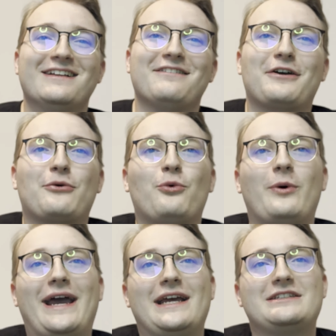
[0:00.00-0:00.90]
Like
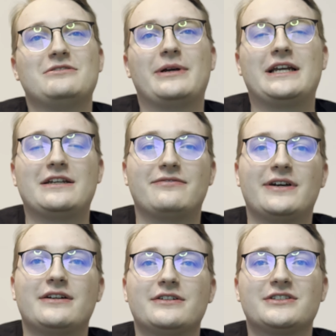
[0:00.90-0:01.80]
way too many
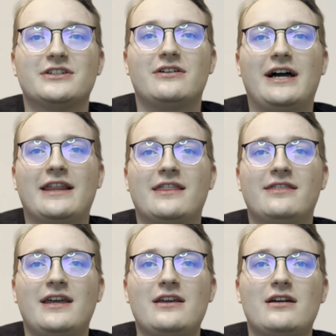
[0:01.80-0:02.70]
defenders. So I
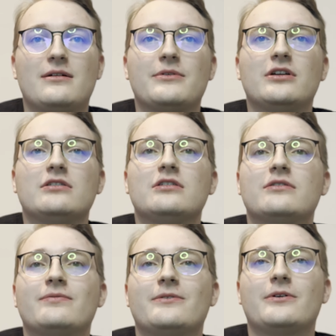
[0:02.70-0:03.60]
think I'm gonna
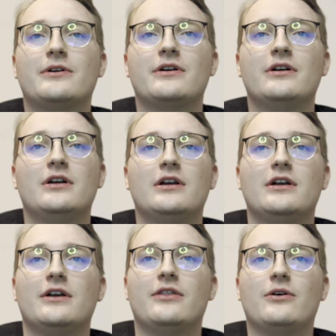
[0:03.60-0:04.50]
look for
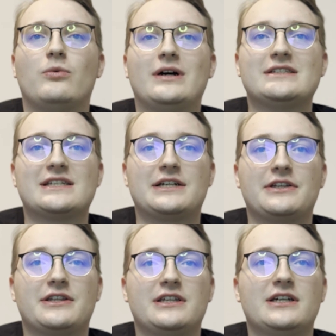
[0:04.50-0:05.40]
the ones that are
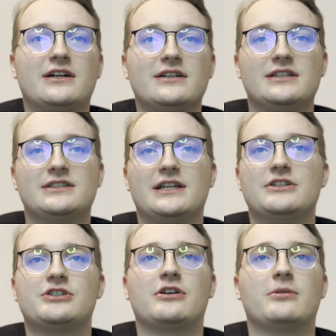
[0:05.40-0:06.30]
the youngest
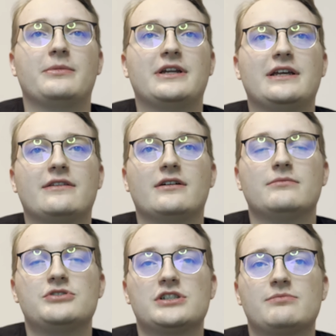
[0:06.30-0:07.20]
and terminate
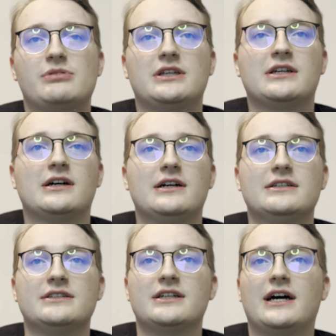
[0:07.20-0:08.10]
them just
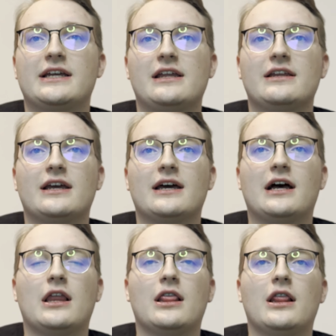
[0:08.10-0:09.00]
because I can get
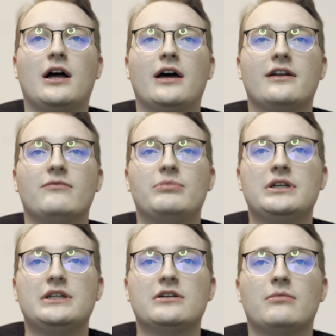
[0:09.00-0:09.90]
a lot of
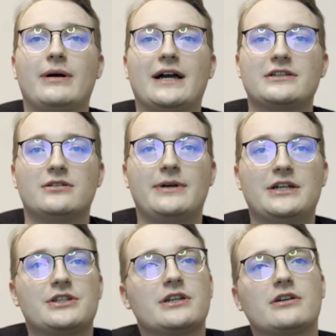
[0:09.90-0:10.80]
bNeo back. So I'm
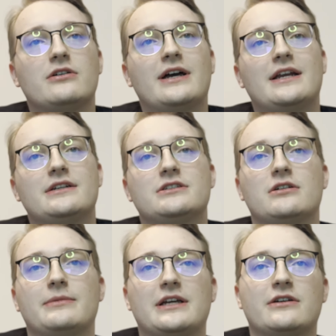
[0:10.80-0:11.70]
actually going to go ahead and
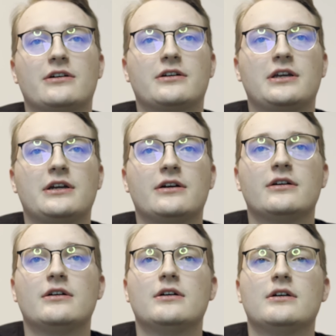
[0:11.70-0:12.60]
terminate Kirk here.